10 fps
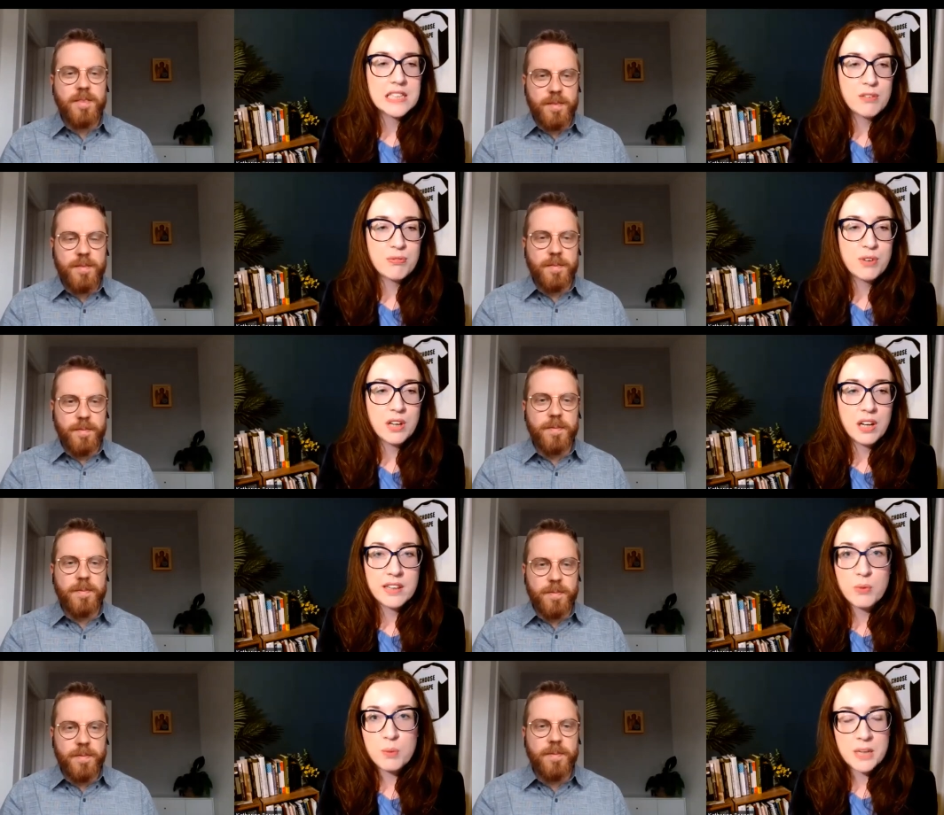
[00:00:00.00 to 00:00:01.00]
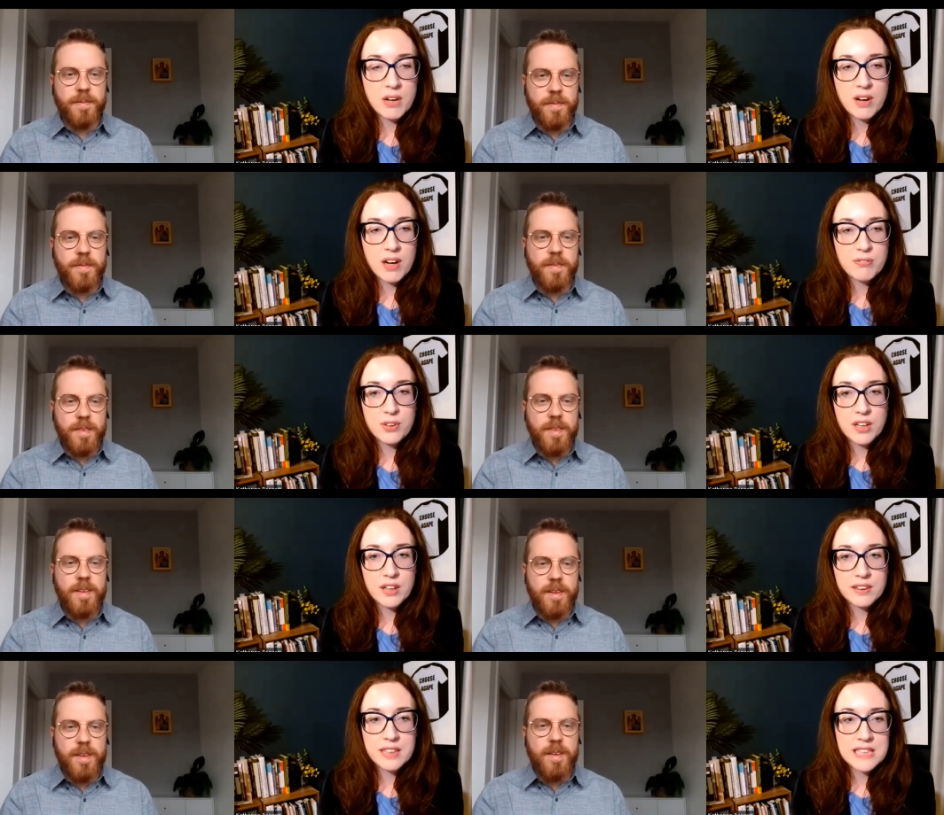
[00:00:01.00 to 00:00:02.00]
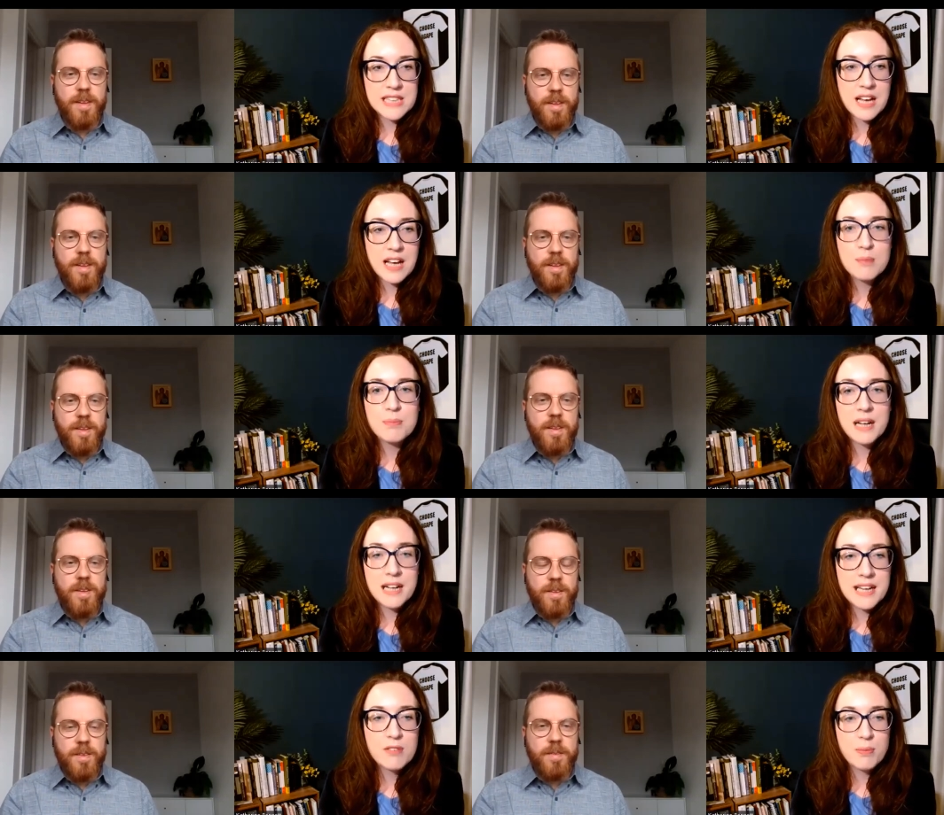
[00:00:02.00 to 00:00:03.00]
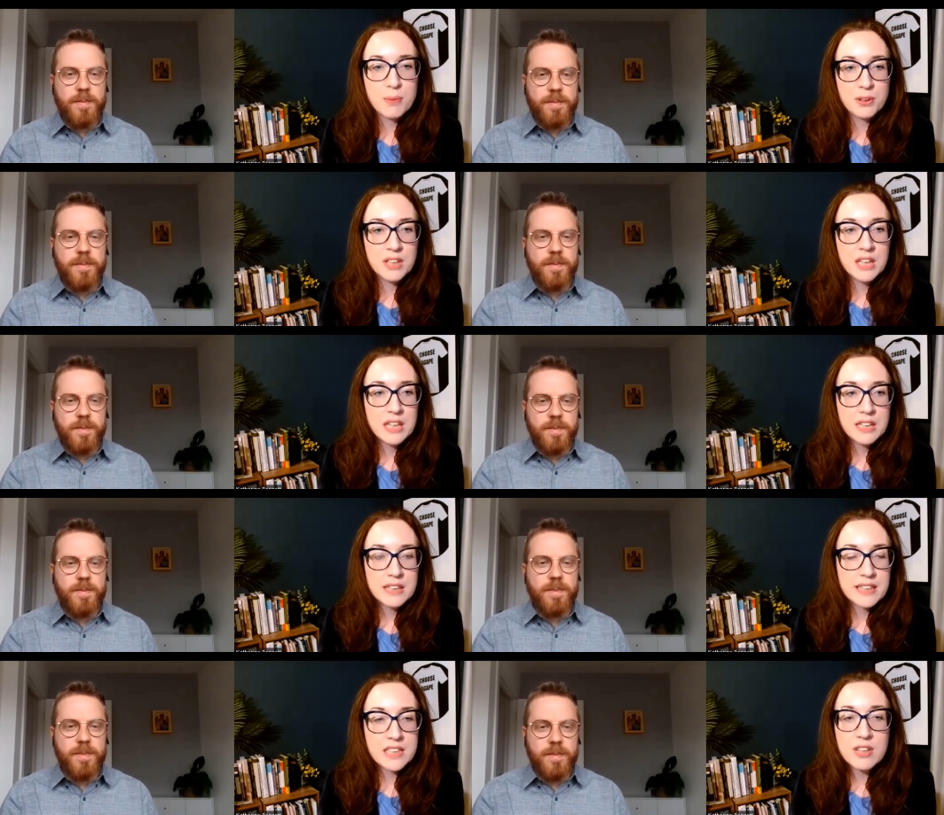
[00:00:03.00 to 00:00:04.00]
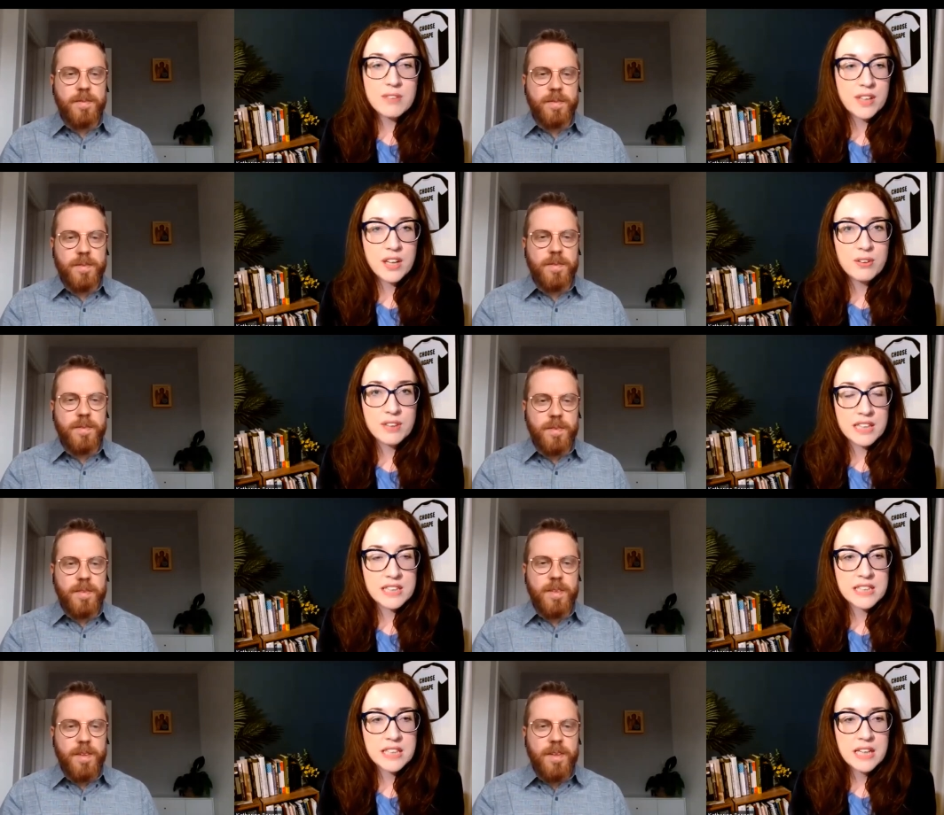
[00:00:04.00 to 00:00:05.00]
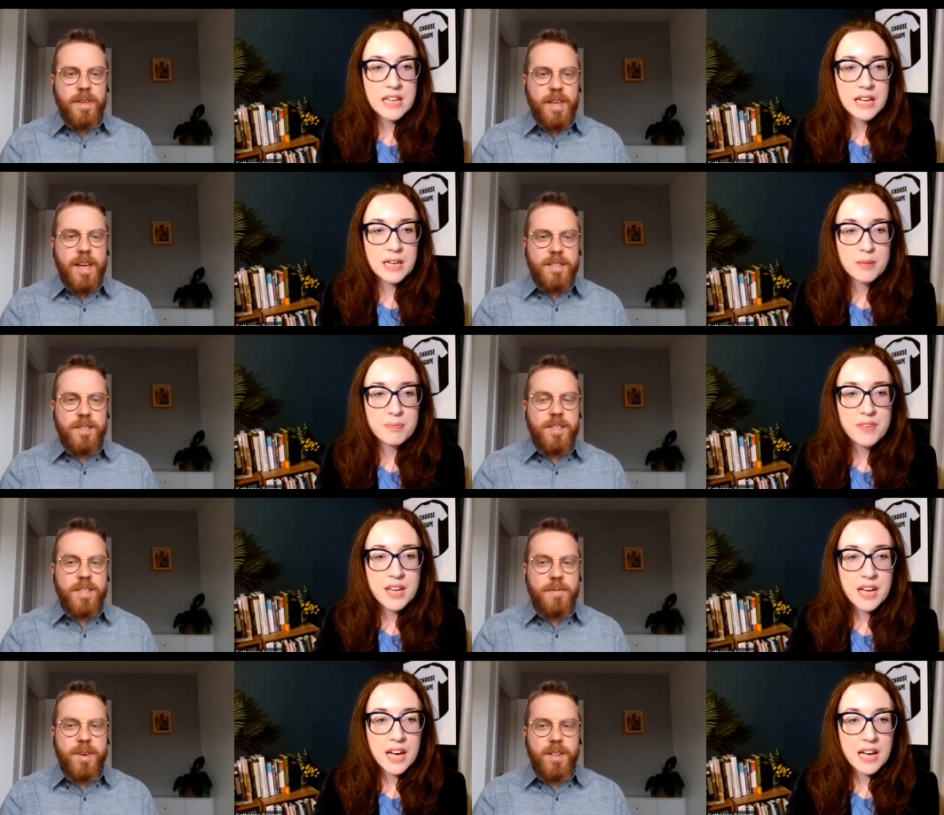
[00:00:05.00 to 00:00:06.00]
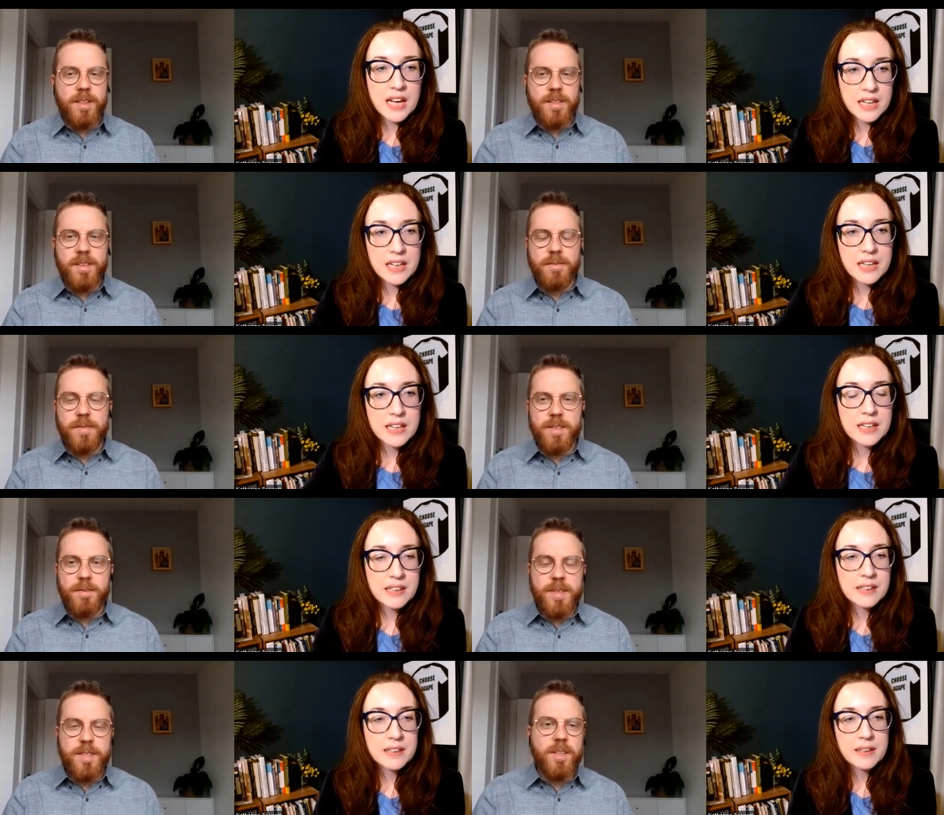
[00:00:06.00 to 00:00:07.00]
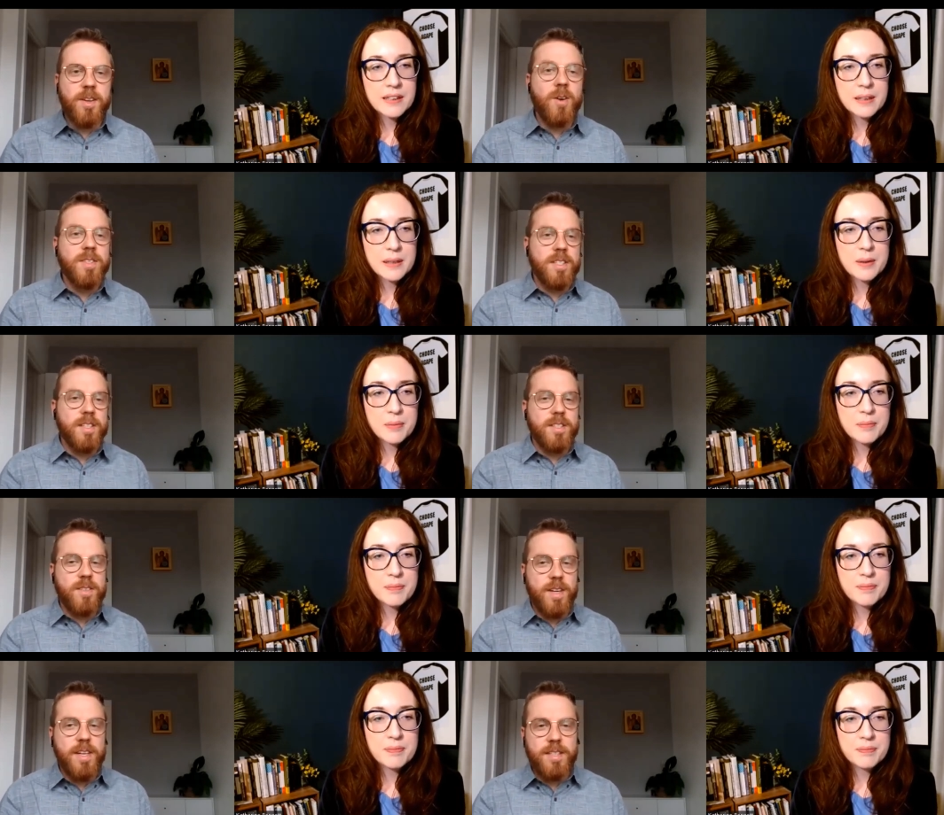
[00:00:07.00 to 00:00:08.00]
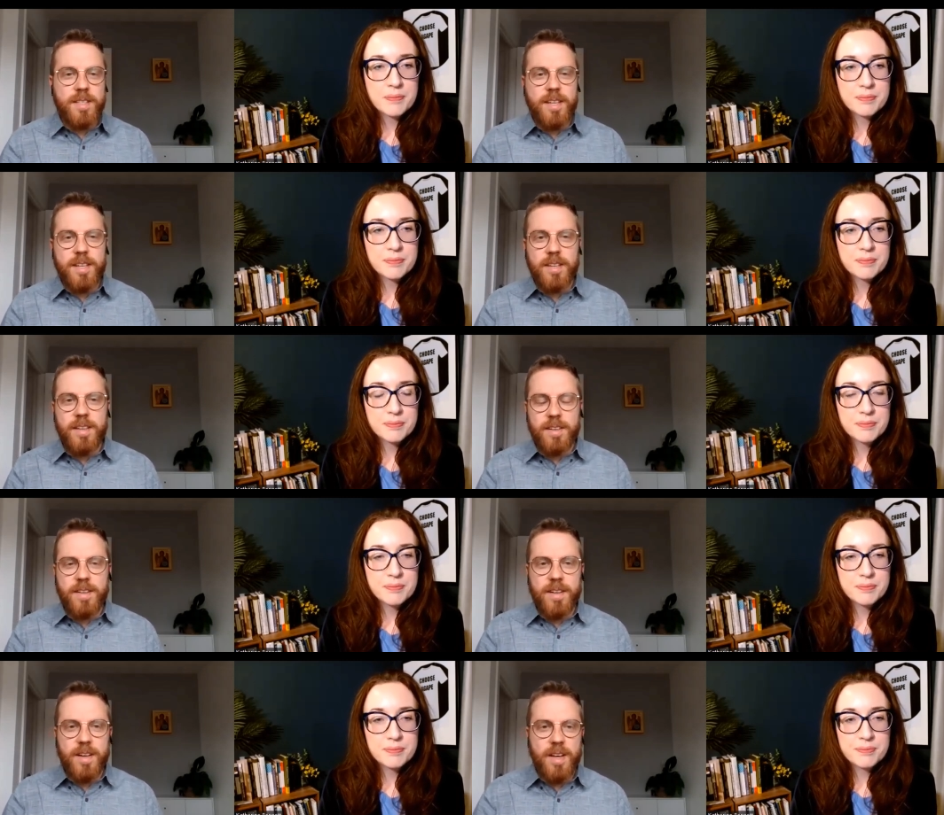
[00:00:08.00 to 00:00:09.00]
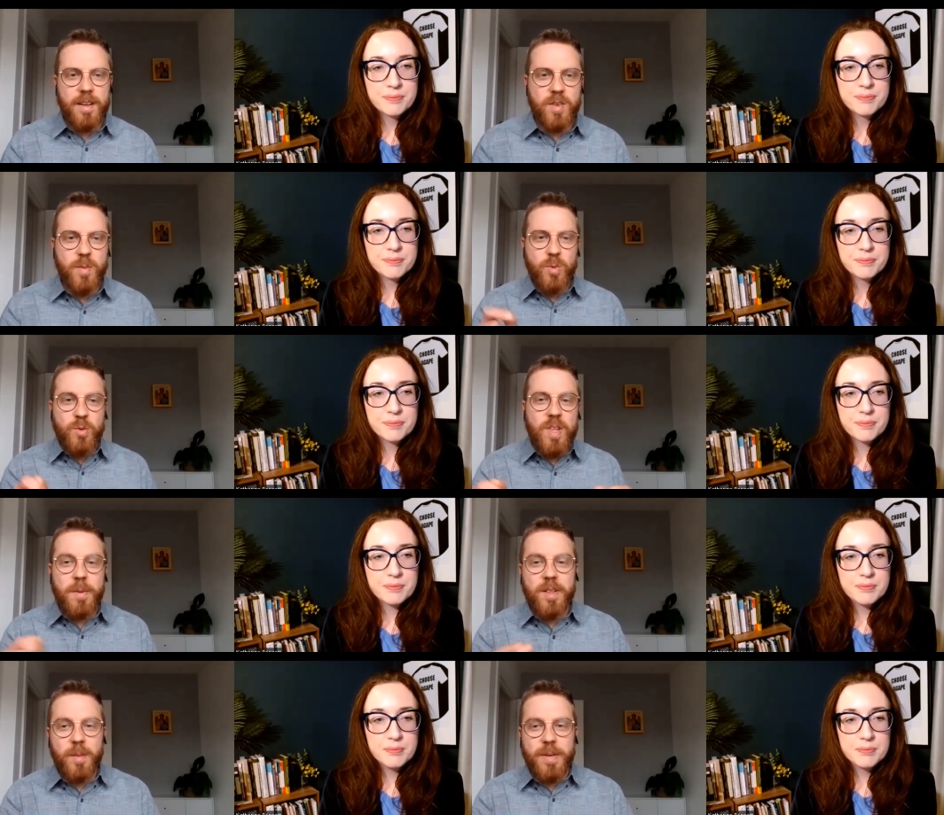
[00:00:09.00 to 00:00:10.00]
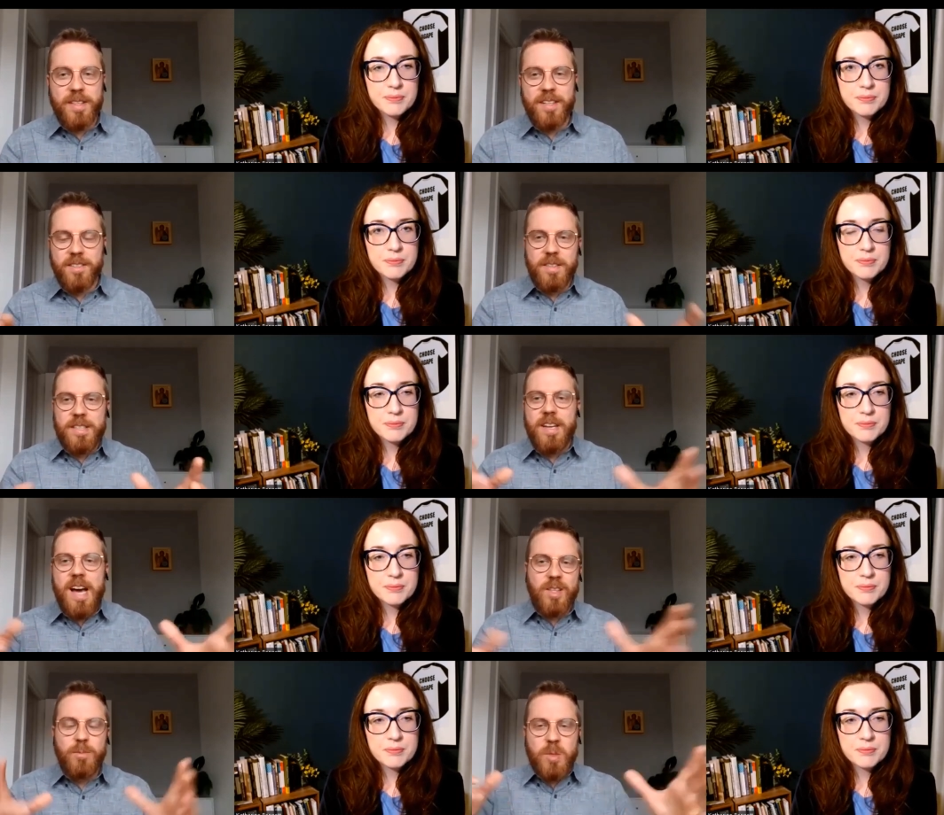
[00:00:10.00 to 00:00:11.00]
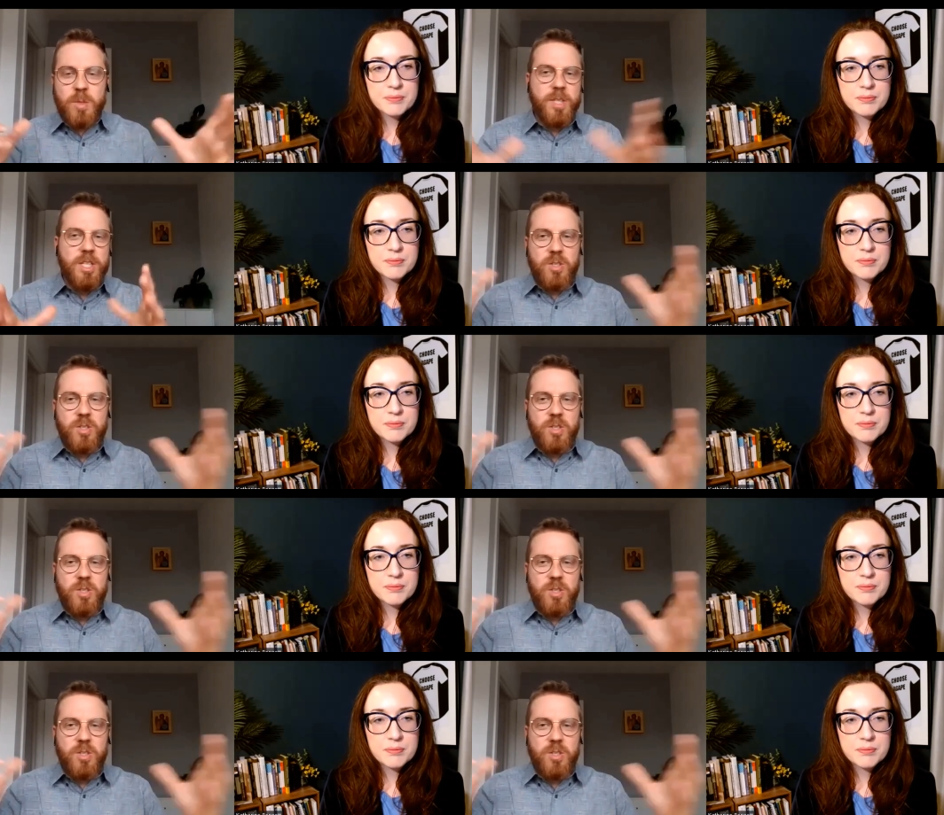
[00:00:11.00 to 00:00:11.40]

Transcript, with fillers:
Speaker 1: different, there would be mm. no life on Earth. That it's unbelievable. They don't even know this. Um, yeah, so
Speaker 2: there's several uh, physical constants, right? And mm. uh, if you move them a little bit, then atoms